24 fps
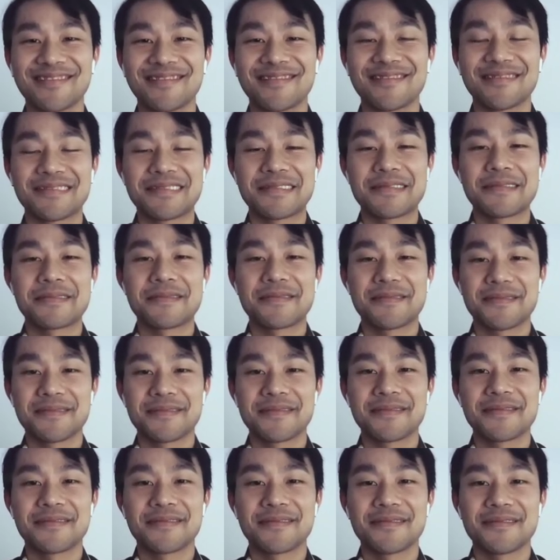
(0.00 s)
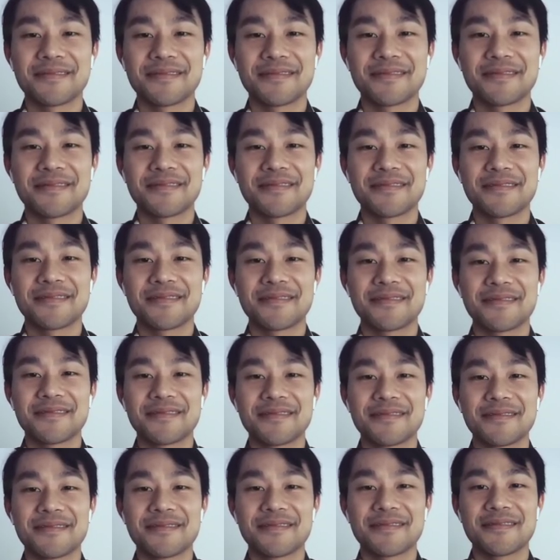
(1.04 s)

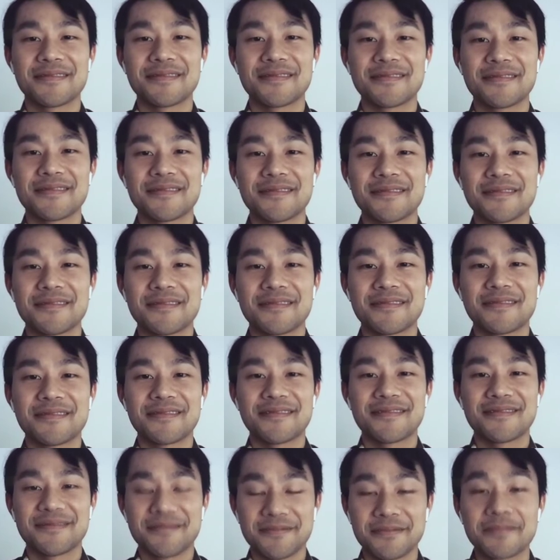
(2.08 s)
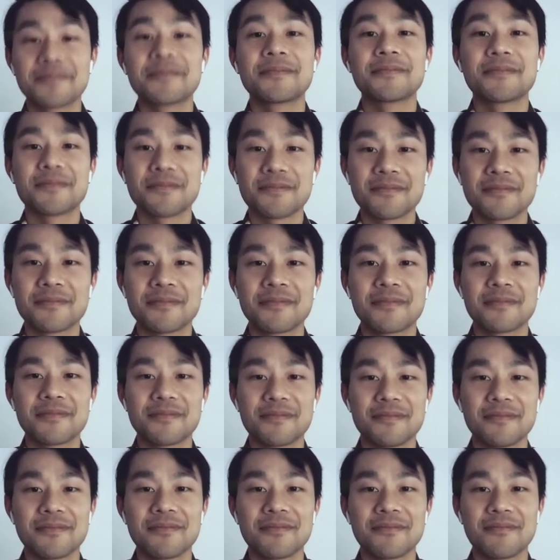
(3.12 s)

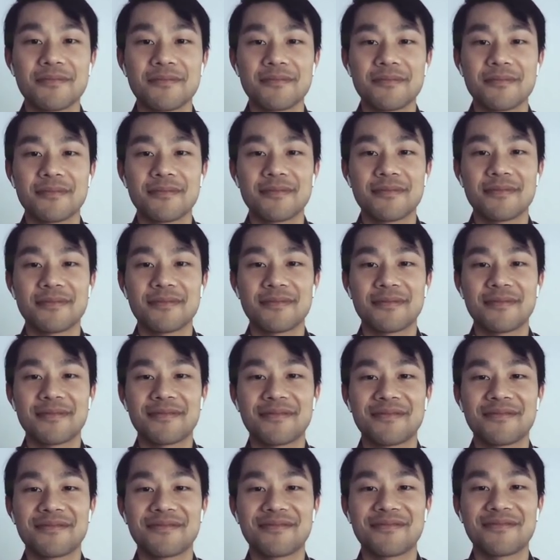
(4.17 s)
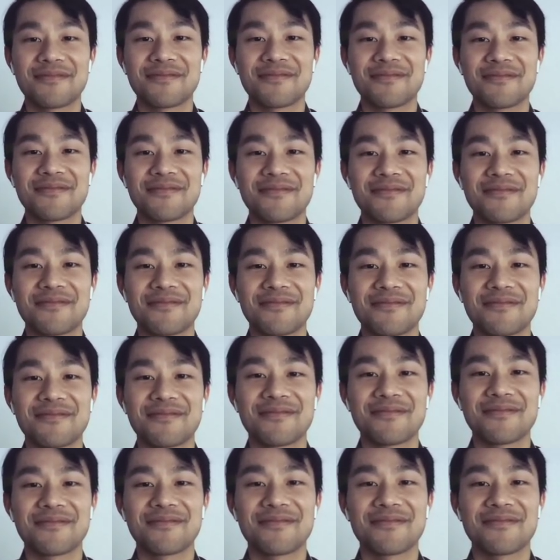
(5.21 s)

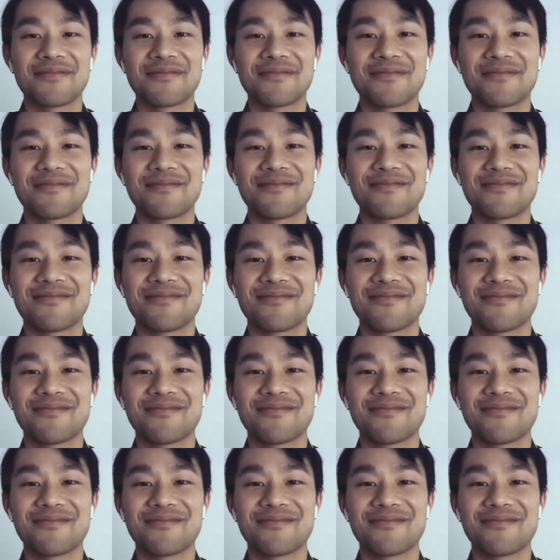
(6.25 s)
(silent)